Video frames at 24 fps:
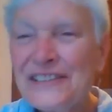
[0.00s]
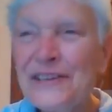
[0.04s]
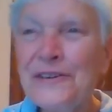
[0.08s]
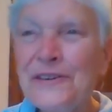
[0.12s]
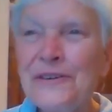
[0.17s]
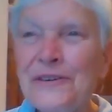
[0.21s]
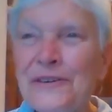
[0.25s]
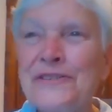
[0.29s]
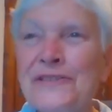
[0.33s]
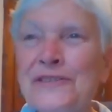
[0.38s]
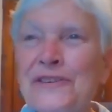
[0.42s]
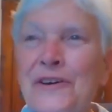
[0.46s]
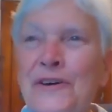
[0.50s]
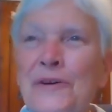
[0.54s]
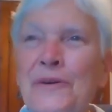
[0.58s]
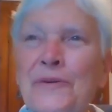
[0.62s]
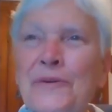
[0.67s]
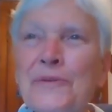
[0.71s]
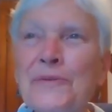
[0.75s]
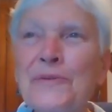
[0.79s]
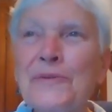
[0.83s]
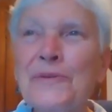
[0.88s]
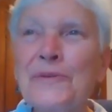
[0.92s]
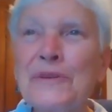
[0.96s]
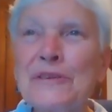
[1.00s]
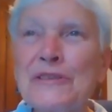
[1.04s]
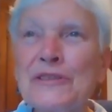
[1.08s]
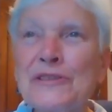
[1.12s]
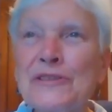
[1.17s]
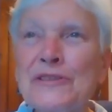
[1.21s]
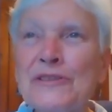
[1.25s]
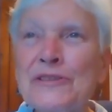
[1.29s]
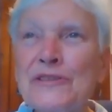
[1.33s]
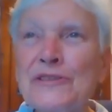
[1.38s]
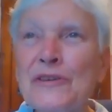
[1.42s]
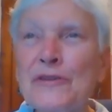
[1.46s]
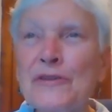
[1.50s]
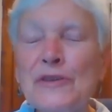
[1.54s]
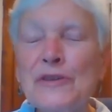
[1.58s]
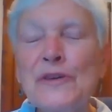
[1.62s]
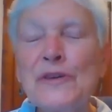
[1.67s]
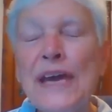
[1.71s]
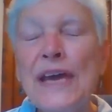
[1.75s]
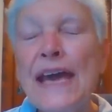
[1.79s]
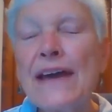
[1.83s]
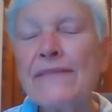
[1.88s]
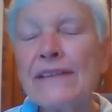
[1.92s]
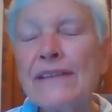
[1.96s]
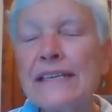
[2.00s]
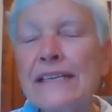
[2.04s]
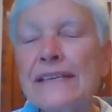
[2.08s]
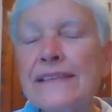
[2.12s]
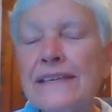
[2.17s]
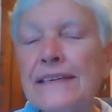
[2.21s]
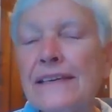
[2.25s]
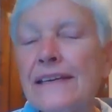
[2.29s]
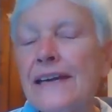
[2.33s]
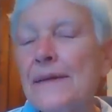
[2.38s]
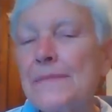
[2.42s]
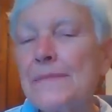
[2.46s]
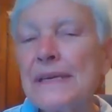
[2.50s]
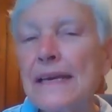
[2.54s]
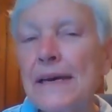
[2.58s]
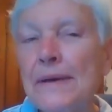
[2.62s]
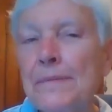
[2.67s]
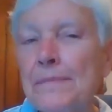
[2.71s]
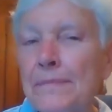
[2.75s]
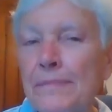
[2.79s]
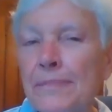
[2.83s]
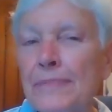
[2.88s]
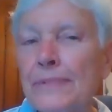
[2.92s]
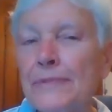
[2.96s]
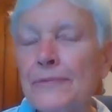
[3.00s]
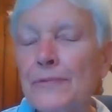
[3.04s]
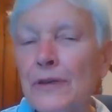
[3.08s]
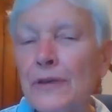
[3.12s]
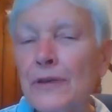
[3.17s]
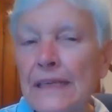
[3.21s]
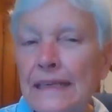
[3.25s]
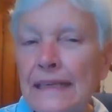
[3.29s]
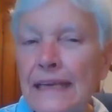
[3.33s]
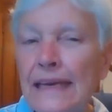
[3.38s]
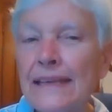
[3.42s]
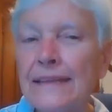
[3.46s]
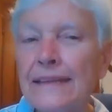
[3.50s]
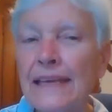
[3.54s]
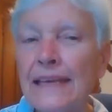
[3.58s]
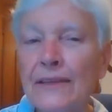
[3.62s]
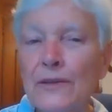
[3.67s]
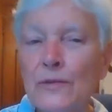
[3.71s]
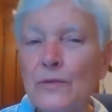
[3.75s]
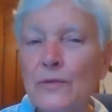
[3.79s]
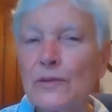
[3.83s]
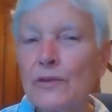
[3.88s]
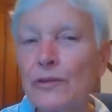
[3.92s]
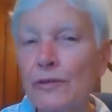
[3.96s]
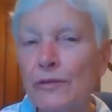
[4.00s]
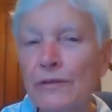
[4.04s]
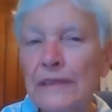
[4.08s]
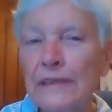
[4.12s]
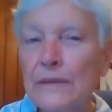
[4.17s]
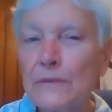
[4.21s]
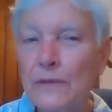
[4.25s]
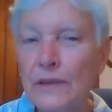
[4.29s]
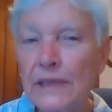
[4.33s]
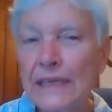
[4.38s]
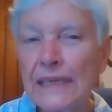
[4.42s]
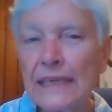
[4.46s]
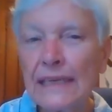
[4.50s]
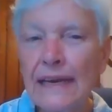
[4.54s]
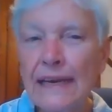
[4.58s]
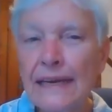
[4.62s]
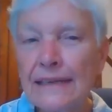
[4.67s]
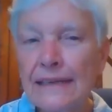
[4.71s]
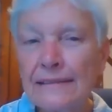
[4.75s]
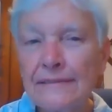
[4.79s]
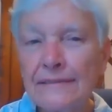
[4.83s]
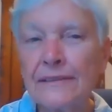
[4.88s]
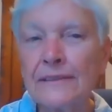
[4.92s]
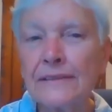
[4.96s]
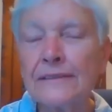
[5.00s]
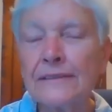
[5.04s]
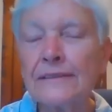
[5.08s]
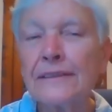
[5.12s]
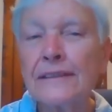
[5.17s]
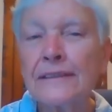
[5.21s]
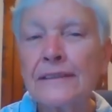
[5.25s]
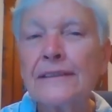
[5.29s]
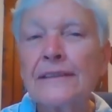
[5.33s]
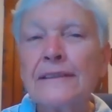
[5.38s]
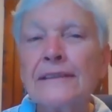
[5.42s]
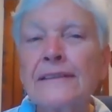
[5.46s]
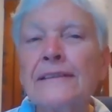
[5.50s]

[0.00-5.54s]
So do you have anything coming up working on that you're currently working on, or?